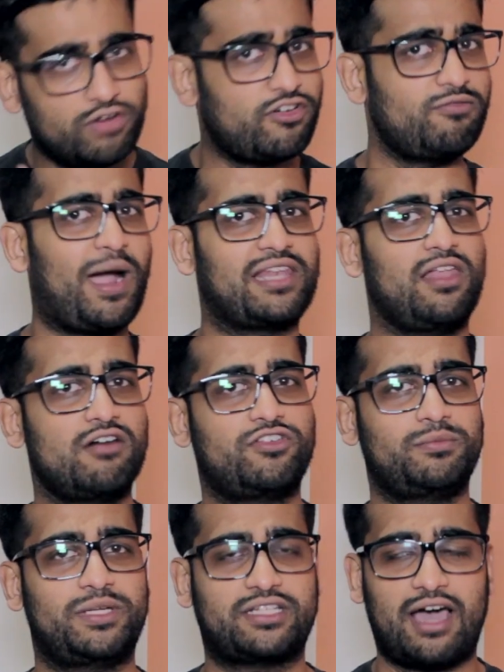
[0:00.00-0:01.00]
enough of my love
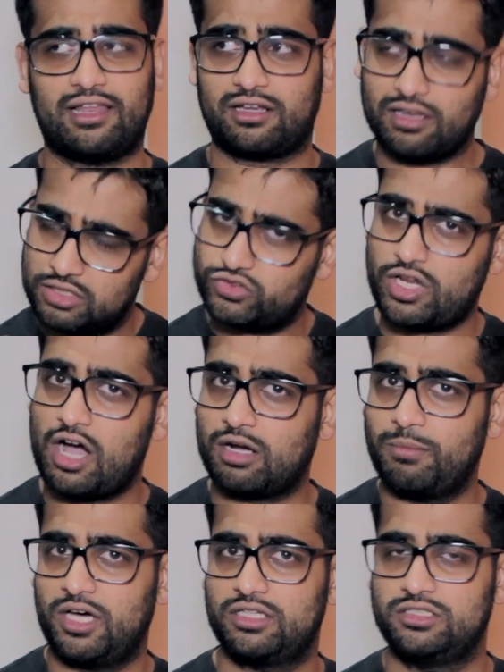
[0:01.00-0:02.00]
in Metallica, let's talk
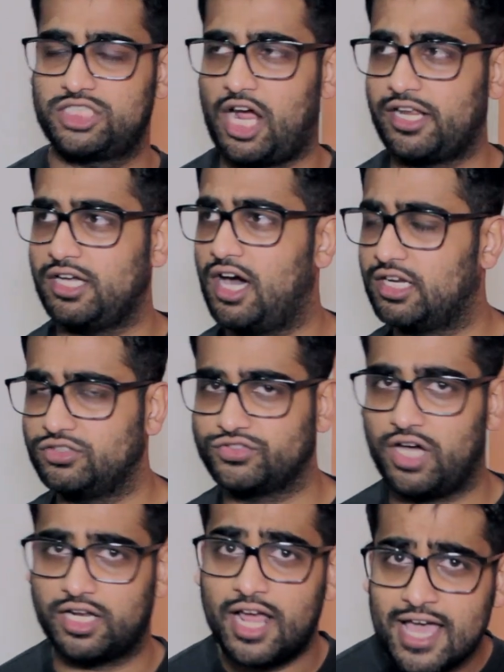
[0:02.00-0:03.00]
about the Johnny Got His
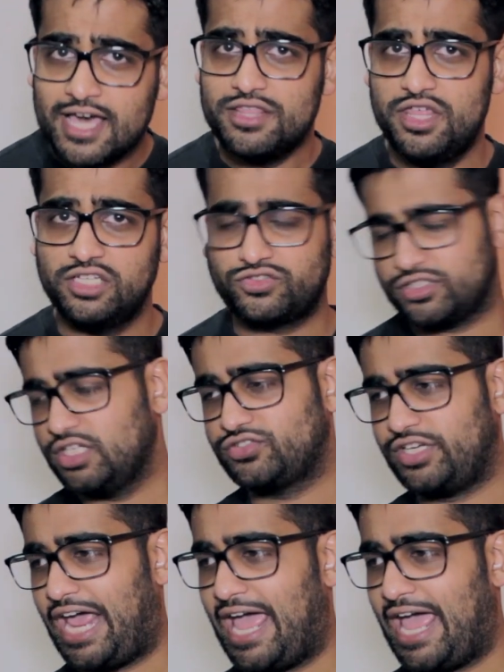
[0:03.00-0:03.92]
Gun. This is an